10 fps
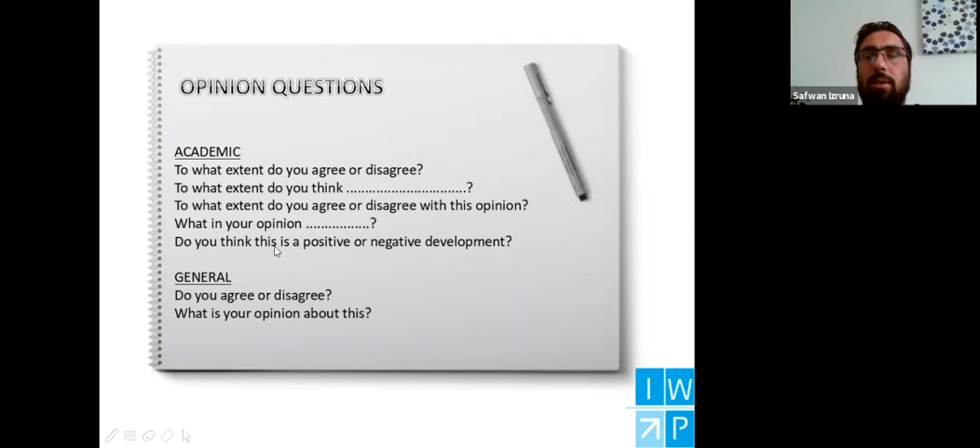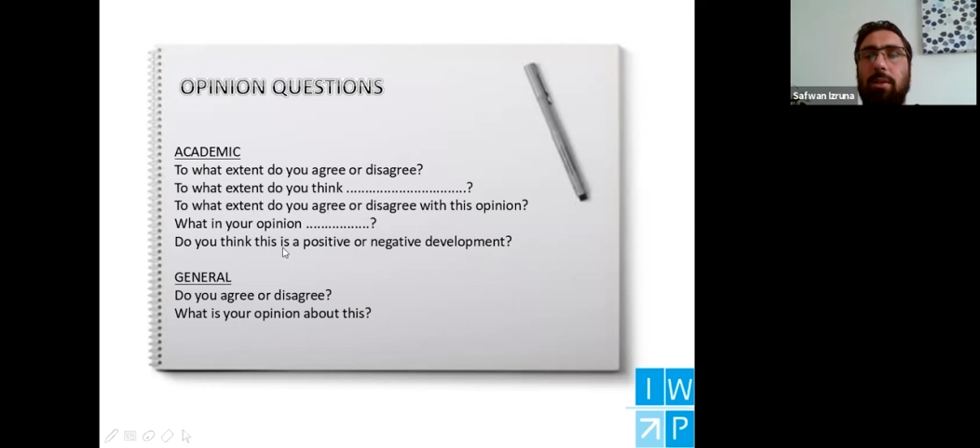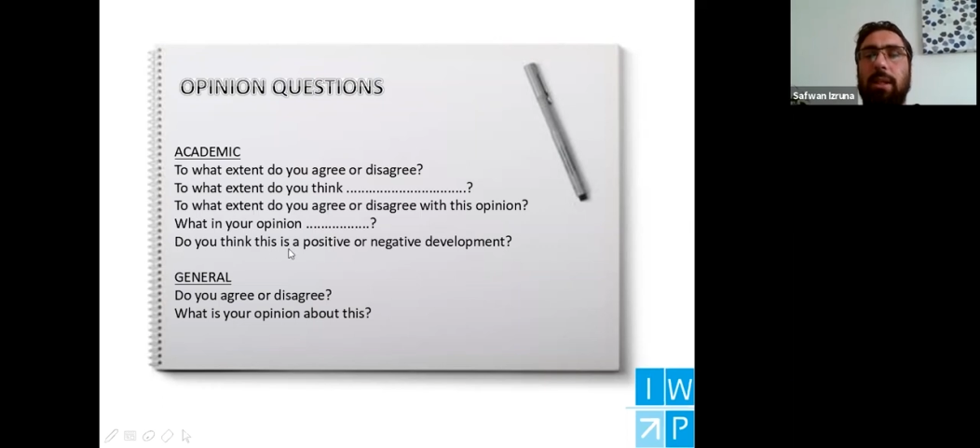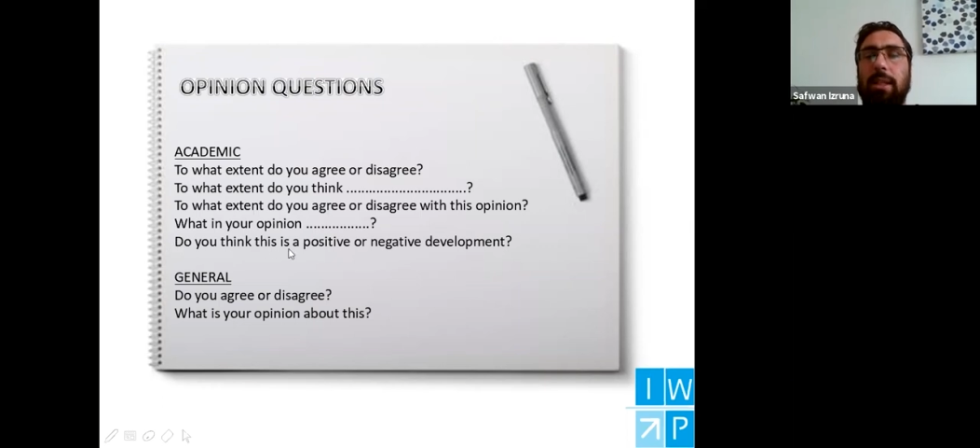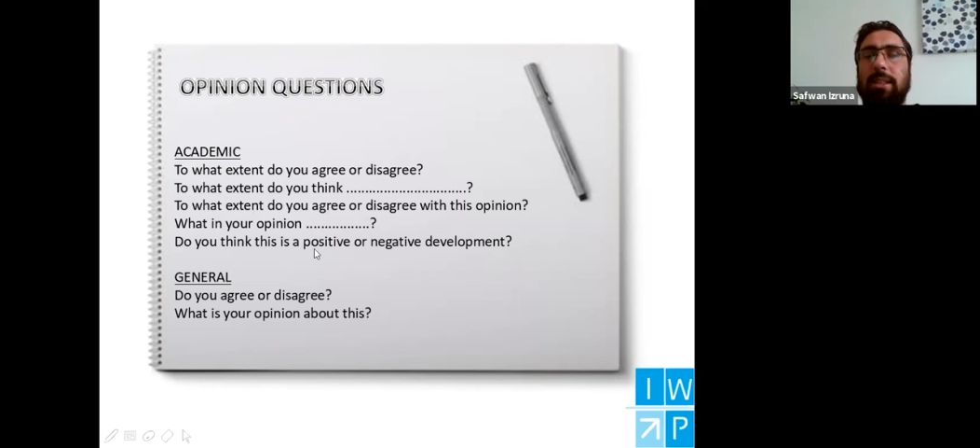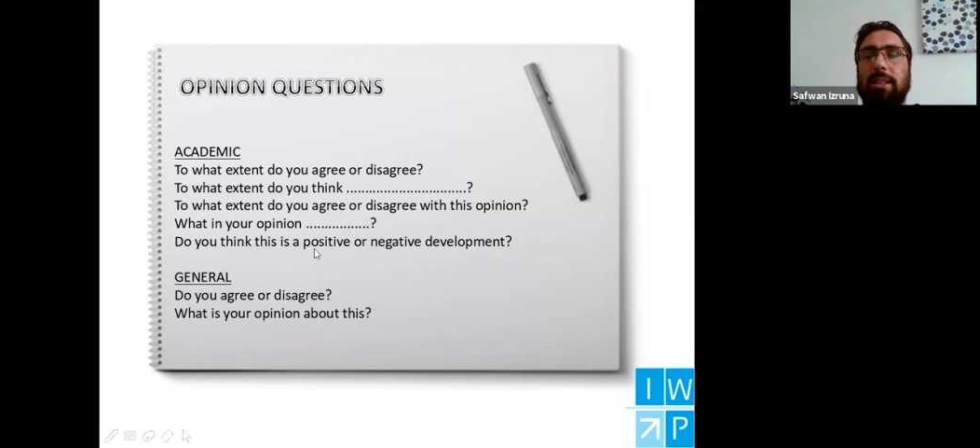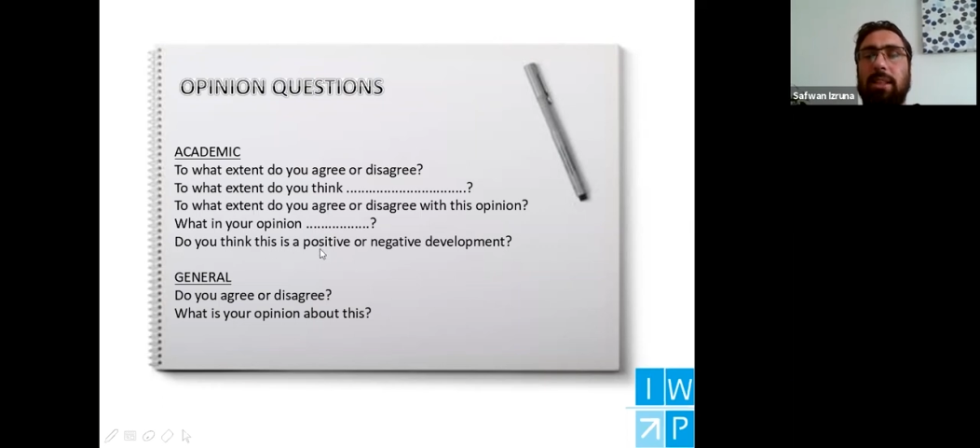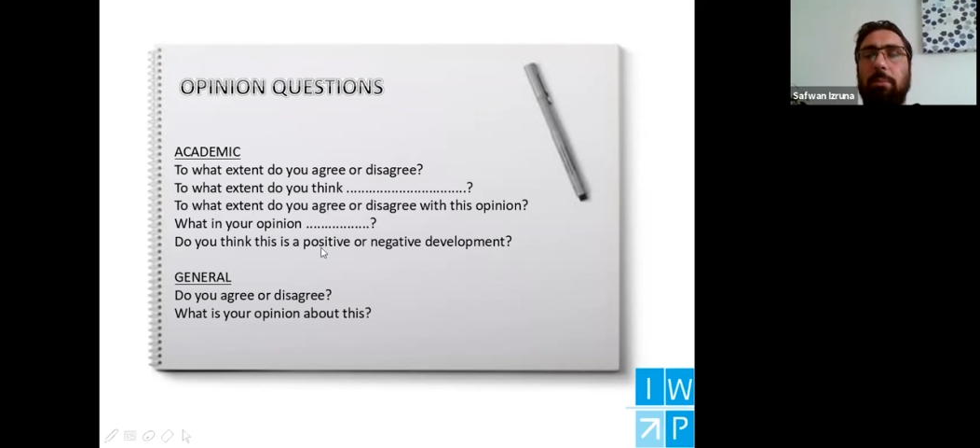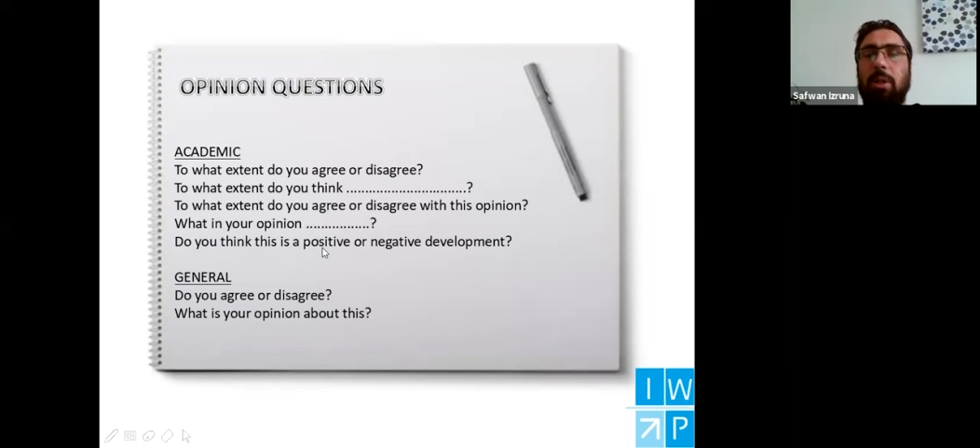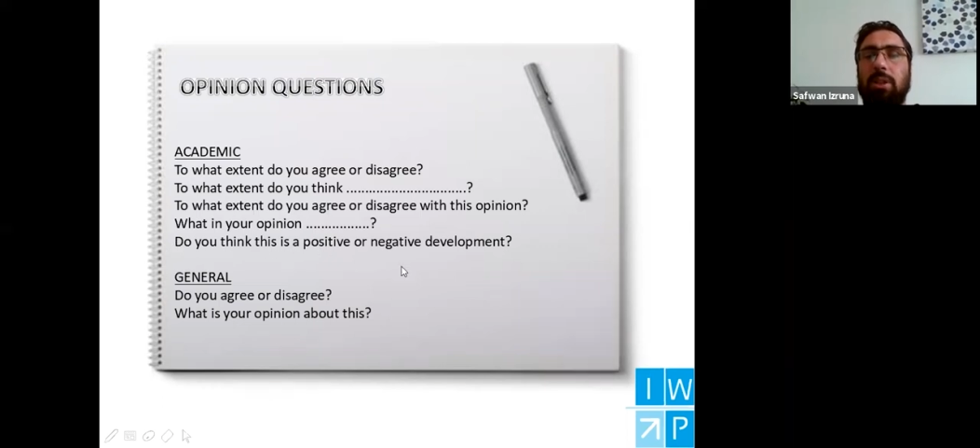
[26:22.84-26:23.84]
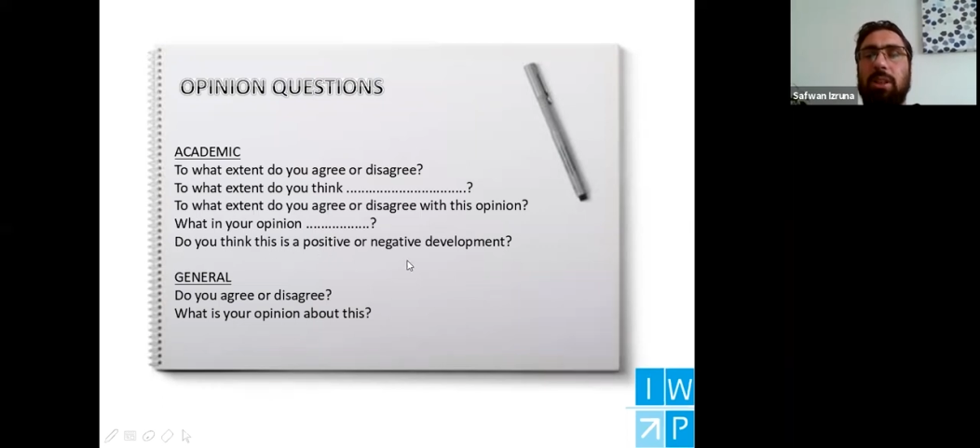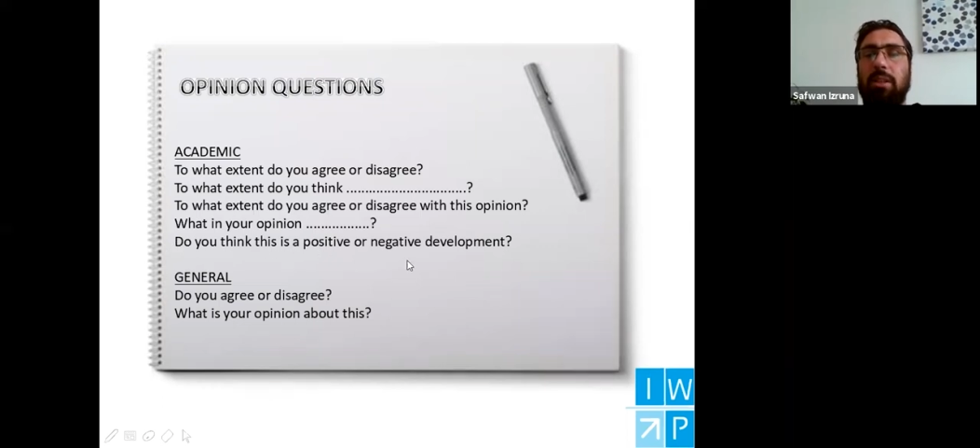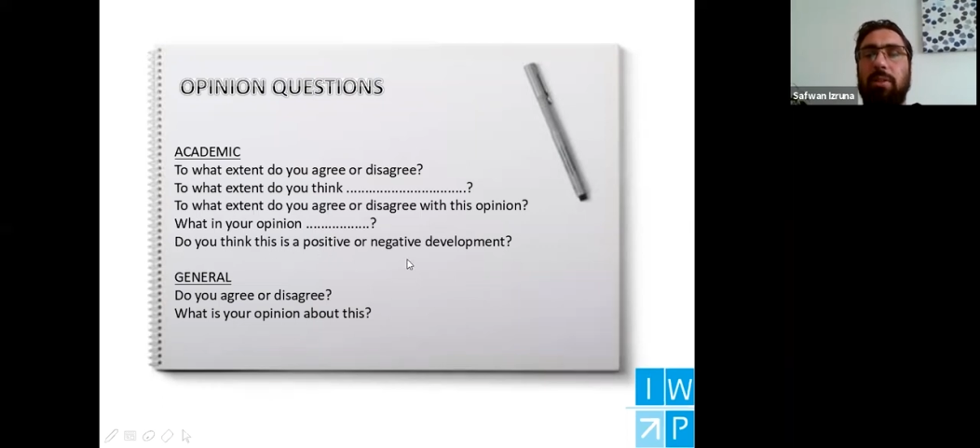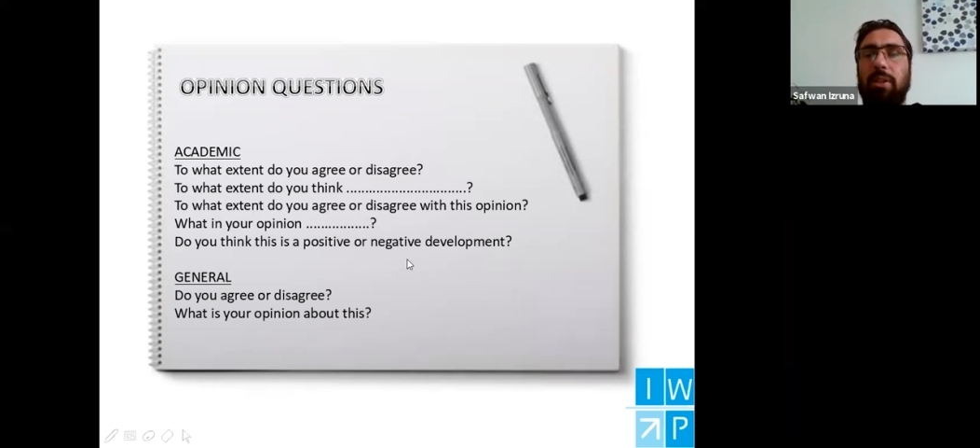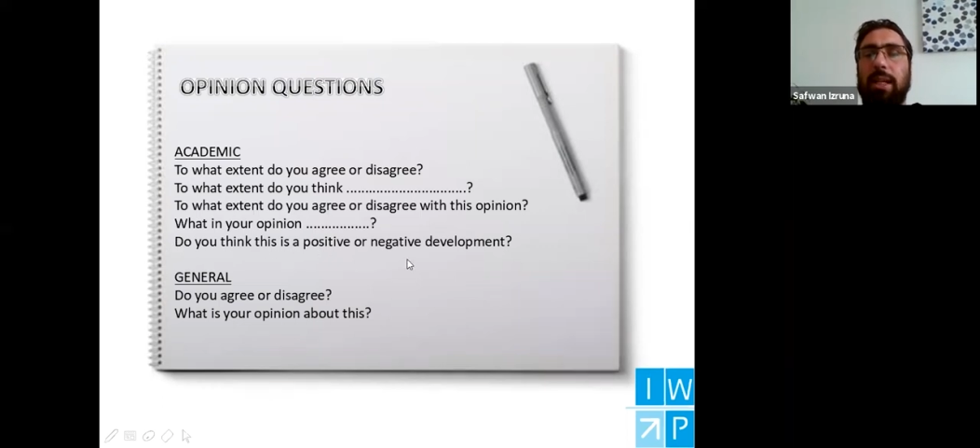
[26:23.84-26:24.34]
Do you think this is a
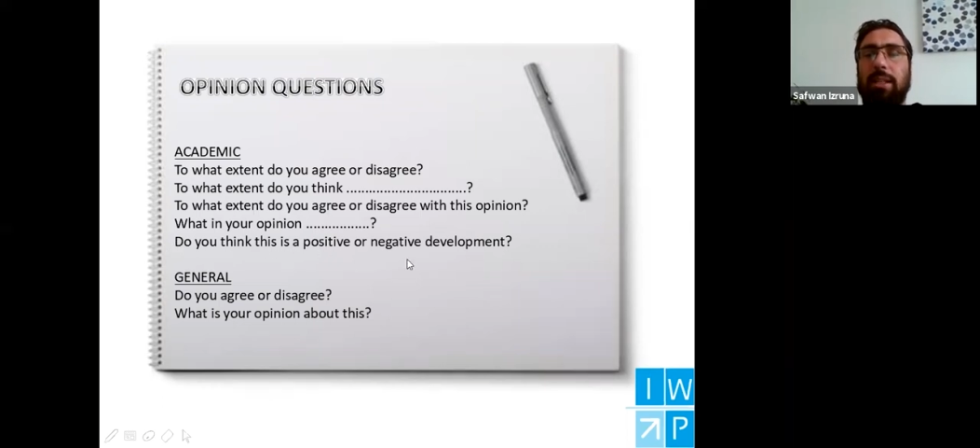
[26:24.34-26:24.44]
positive